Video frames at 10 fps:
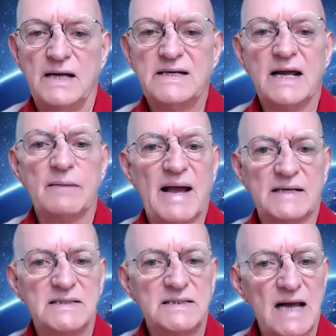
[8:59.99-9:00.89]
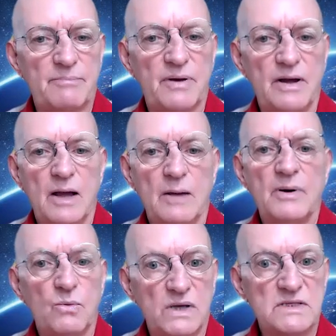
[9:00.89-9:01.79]
take a back step, but
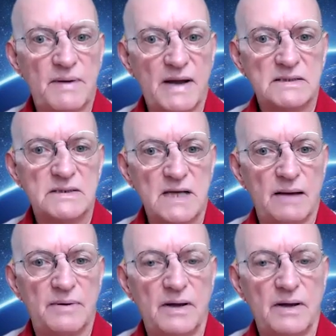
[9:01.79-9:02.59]
it was a back step.